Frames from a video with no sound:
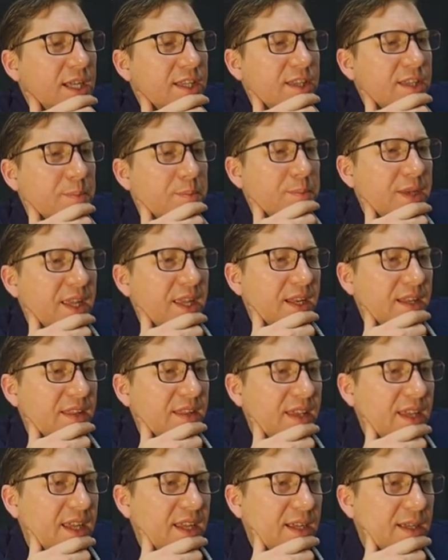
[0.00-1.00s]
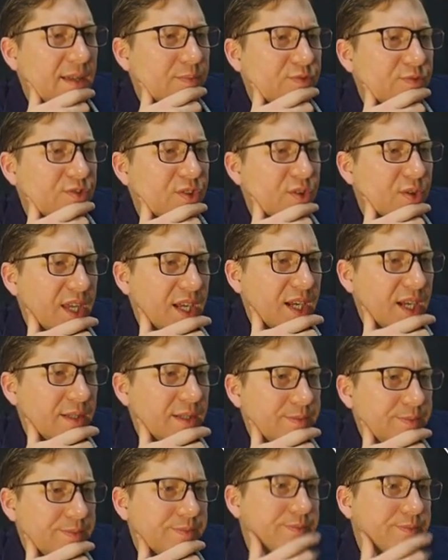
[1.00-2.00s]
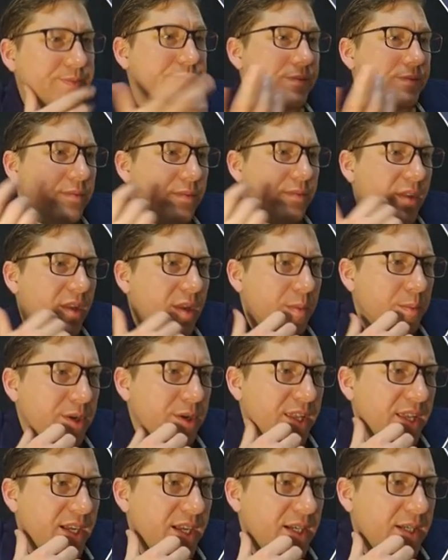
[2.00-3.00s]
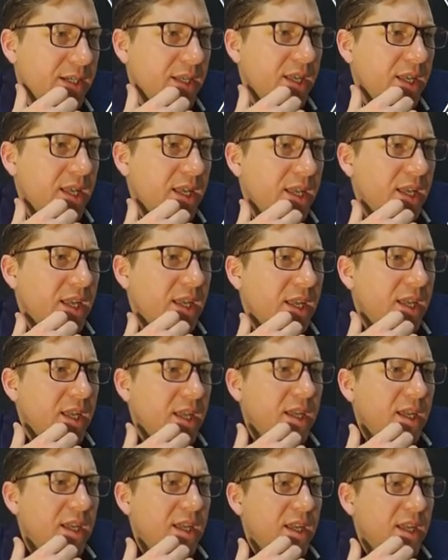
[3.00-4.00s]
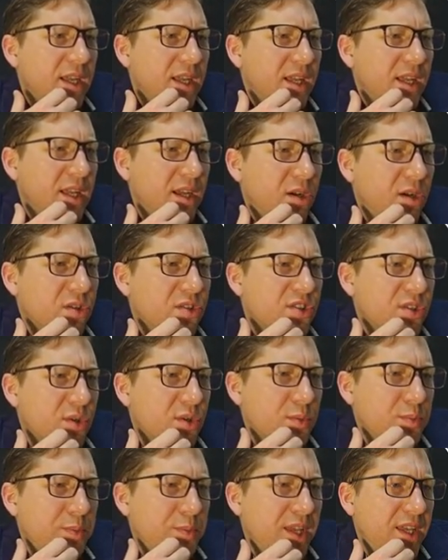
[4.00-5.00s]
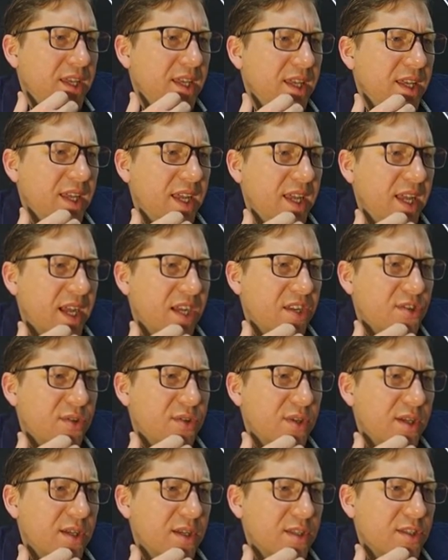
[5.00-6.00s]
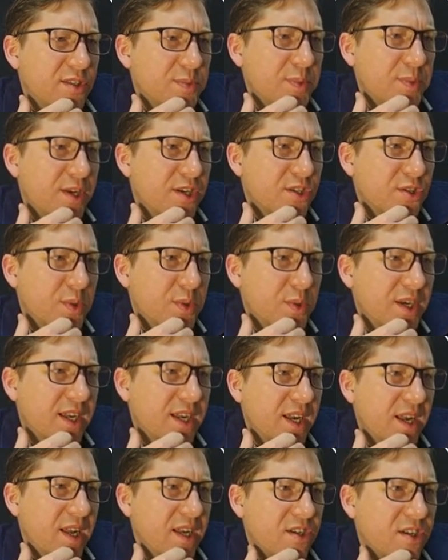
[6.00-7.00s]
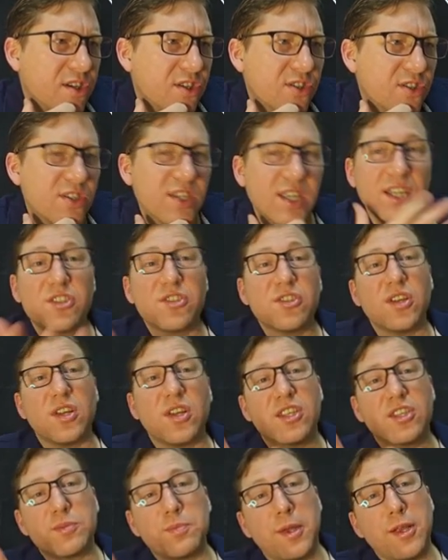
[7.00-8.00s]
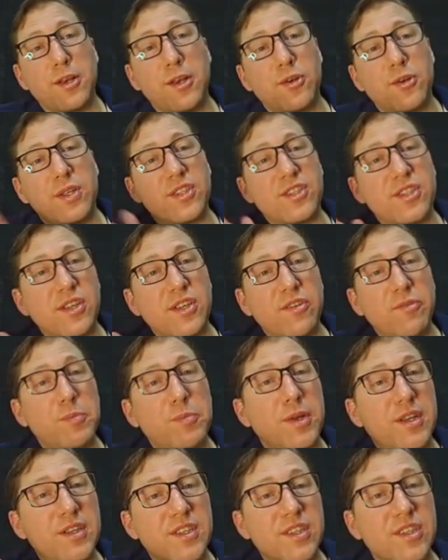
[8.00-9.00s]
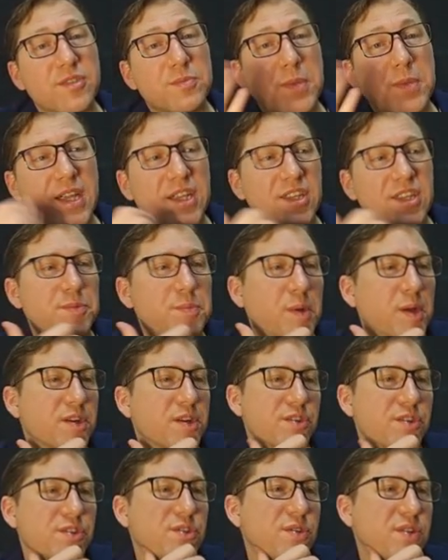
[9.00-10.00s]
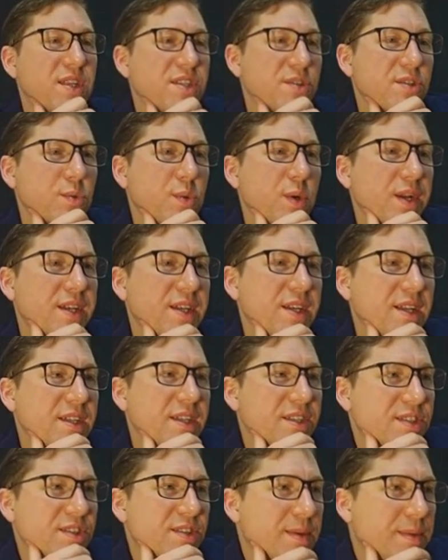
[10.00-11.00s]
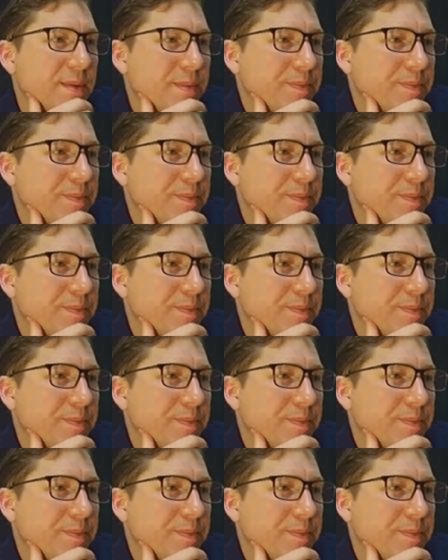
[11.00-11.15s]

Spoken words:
the main thing. So yeah. But yeah. Also, making extra spiders when it enters. It's not a spider itself, but it does make spiders, so that's quite nice.